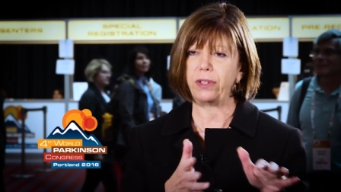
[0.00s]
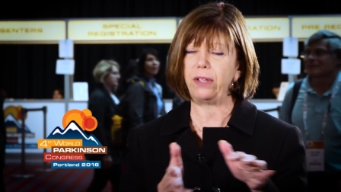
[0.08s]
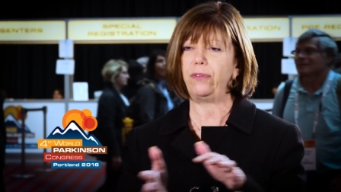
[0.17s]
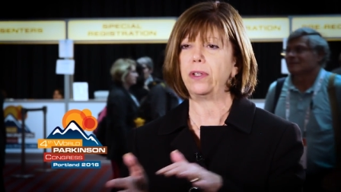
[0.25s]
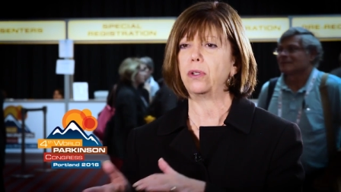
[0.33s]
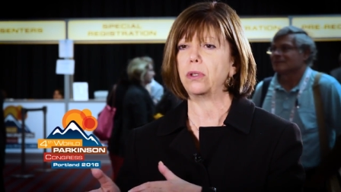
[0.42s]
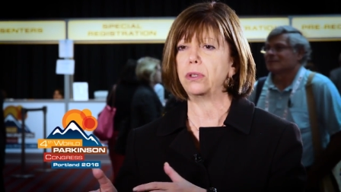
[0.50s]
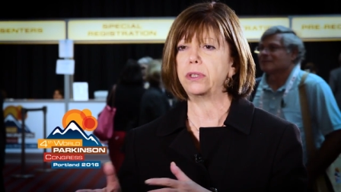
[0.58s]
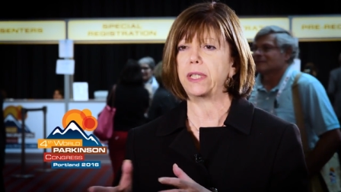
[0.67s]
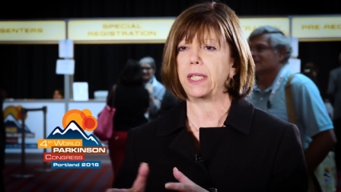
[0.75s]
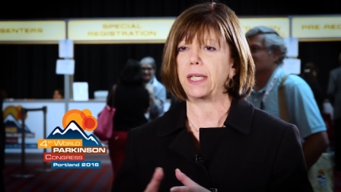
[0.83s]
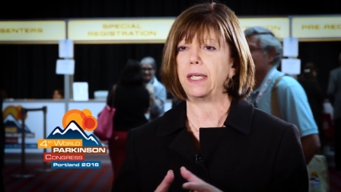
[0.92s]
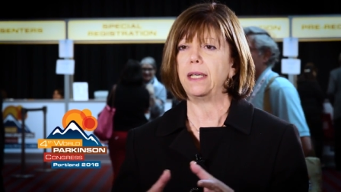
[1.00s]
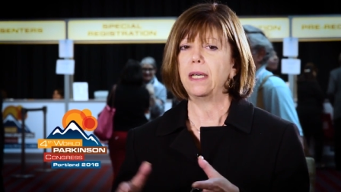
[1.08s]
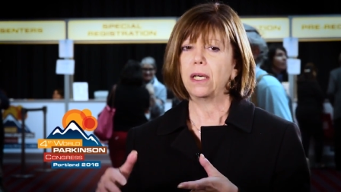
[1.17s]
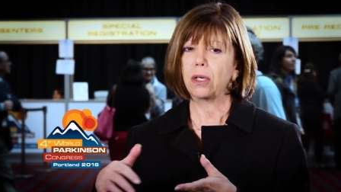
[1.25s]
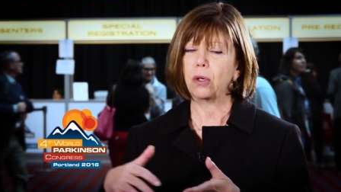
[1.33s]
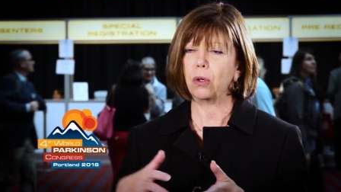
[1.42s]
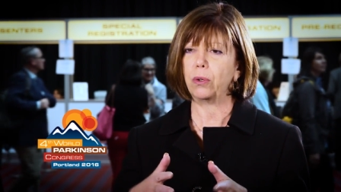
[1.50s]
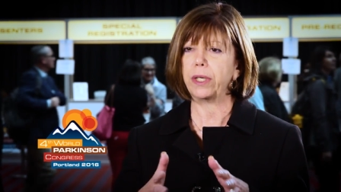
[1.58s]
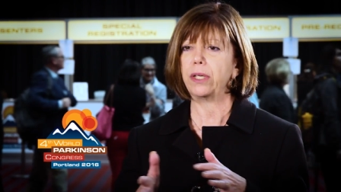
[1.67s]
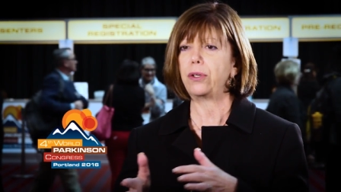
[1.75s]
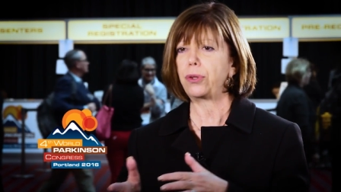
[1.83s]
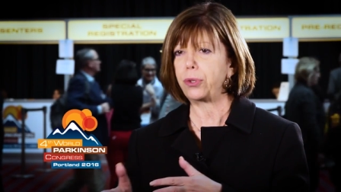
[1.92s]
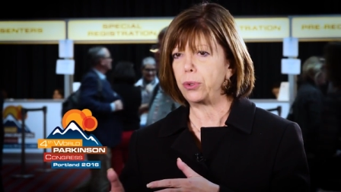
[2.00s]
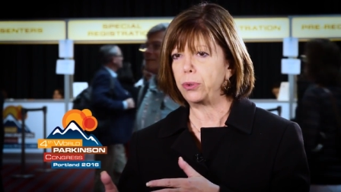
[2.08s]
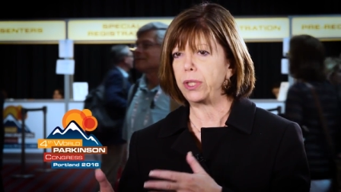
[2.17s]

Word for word: difficulty going through